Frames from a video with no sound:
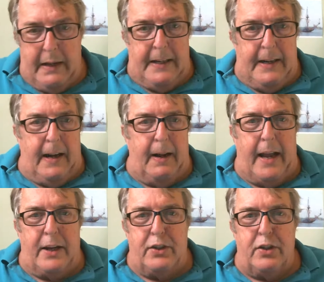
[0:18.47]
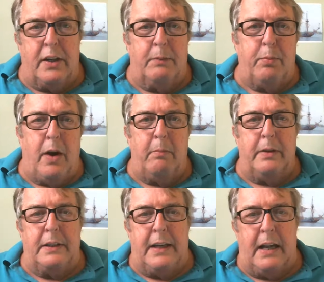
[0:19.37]
As you can probably
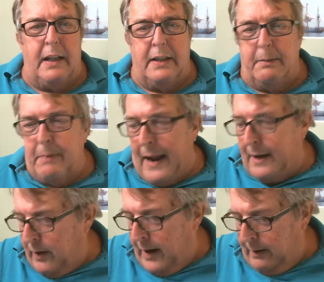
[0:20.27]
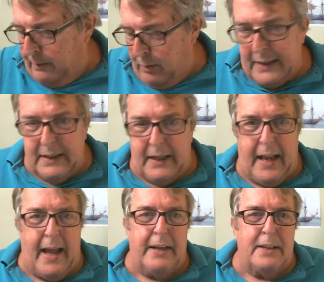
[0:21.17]
tell in the background, Brat the
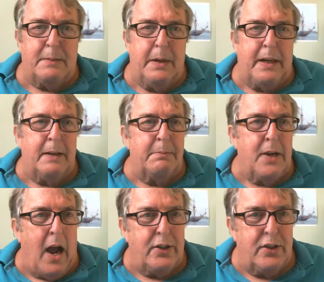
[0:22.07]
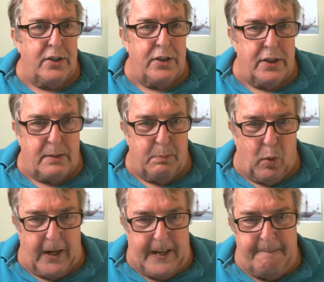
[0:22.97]
cat is being obnoxious this
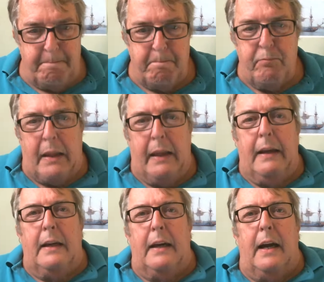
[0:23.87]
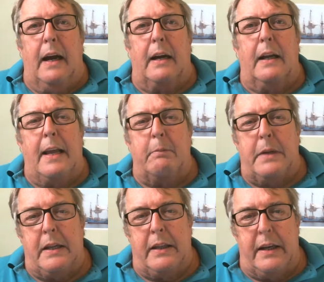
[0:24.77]
morning,
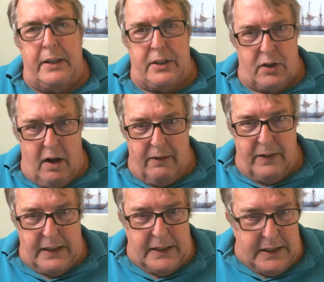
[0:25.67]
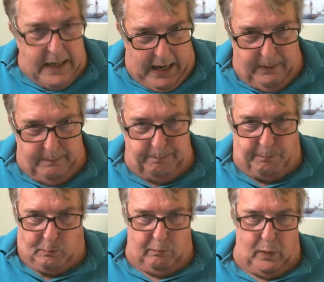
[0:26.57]
claiming that he's starving to death,
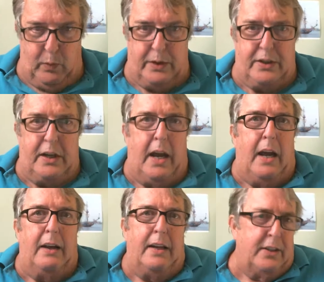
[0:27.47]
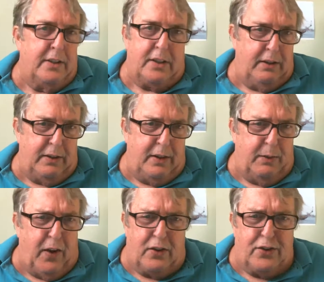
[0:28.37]
which is, you
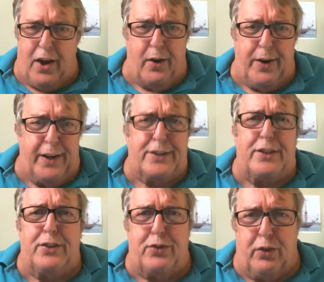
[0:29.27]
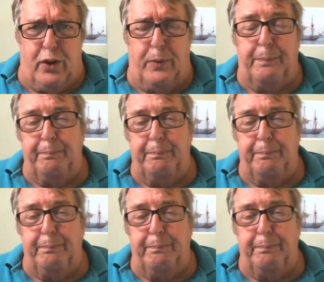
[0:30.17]
folks know, isn't true.